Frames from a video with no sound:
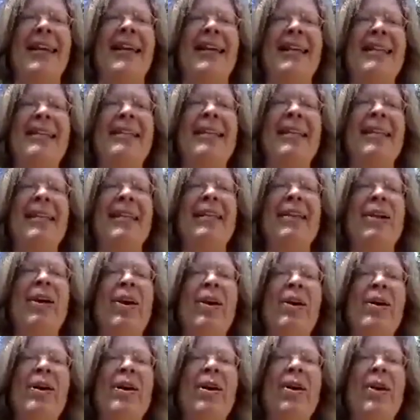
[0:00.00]
is that a
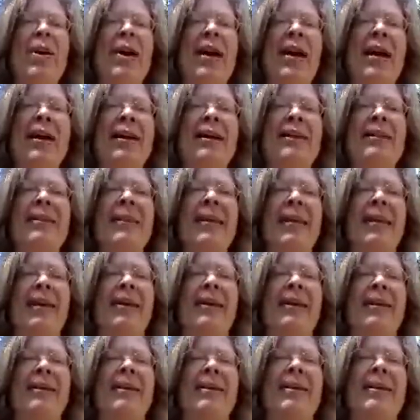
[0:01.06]
longer
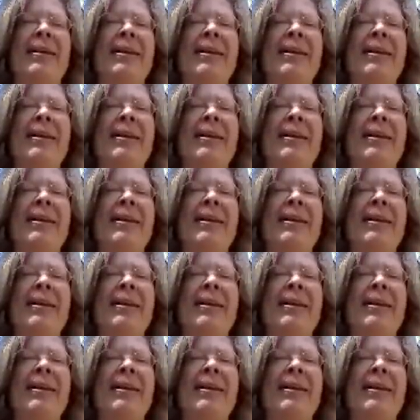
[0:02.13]
exhale than